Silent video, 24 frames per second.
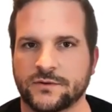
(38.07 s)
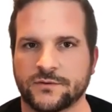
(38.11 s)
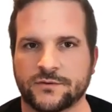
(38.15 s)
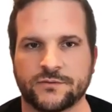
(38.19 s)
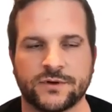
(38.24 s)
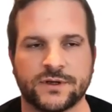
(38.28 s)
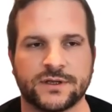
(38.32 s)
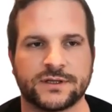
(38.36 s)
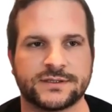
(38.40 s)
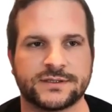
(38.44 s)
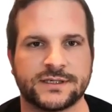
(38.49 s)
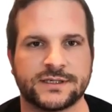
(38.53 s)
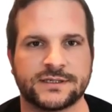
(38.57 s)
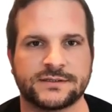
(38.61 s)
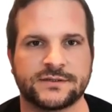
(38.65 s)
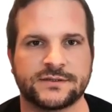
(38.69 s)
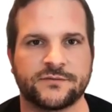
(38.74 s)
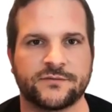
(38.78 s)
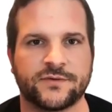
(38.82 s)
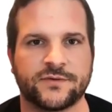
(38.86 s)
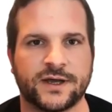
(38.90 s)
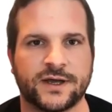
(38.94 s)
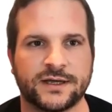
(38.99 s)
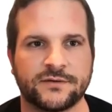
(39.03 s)

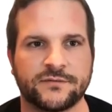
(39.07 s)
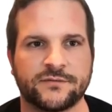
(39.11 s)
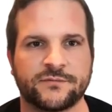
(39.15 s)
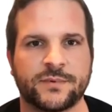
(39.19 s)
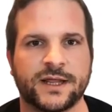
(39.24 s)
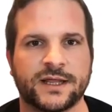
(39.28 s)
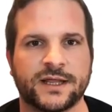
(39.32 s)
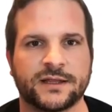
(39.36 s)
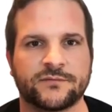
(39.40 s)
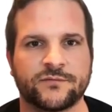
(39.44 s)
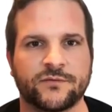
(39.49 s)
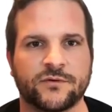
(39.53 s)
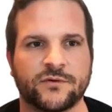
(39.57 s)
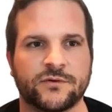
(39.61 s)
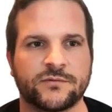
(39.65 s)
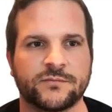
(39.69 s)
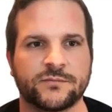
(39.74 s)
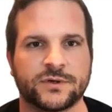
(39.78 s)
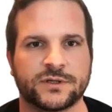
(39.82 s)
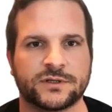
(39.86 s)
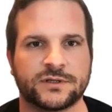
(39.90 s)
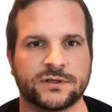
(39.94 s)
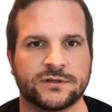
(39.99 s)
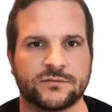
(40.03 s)
365 platform,
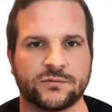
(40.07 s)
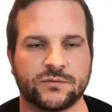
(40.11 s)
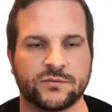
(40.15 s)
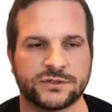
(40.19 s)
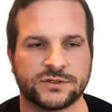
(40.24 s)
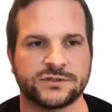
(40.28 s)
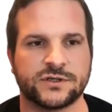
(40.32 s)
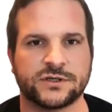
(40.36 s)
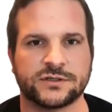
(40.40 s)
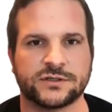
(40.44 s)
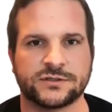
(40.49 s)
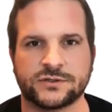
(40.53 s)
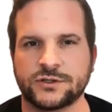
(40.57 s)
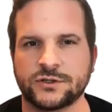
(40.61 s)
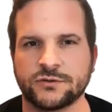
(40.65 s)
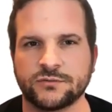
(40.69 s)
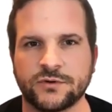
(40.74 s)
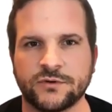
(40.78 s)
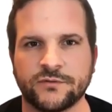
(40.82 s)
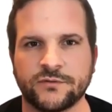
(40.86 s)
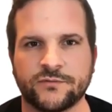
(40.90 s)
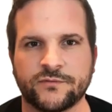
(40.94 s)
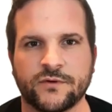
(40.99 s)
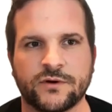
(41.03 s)
but it was not
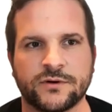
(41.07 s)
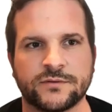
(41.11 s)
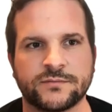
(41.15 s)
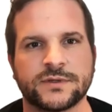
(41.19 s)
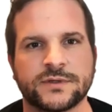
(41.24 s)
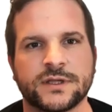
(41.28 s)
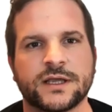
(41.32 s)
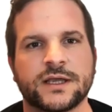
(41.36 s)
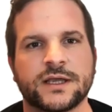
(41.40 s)
uniform.